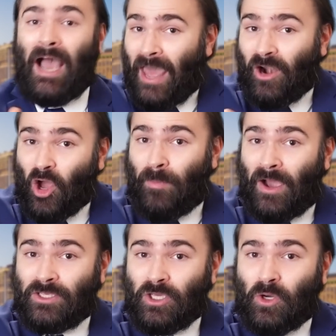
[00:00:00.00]
I don't know
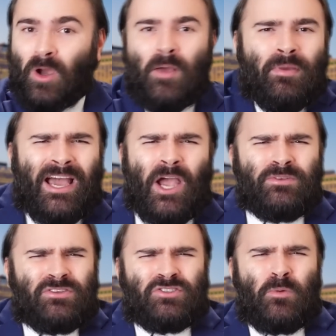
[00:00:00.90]
about you, but I
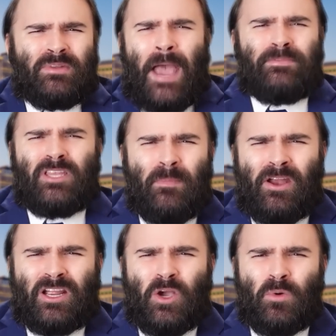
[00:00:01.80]
always assumed Captain
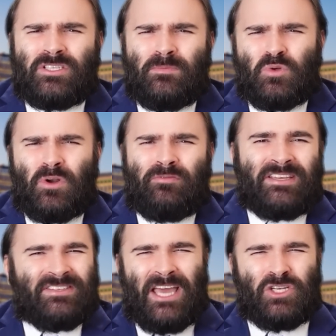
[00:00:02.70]
America was some sort of
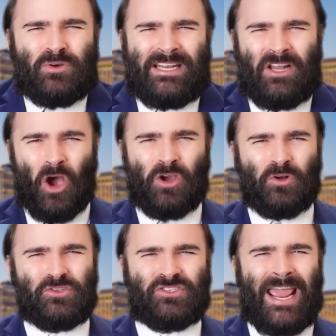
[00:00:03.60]
exaggerated
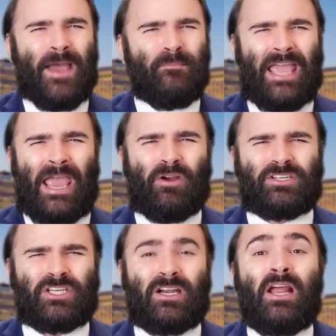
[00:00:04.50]
Uncle Sam
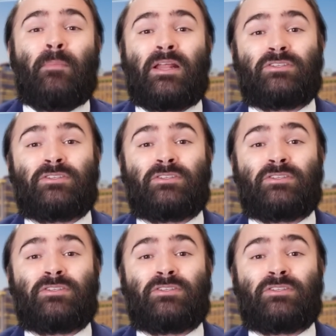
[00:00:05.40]
character, but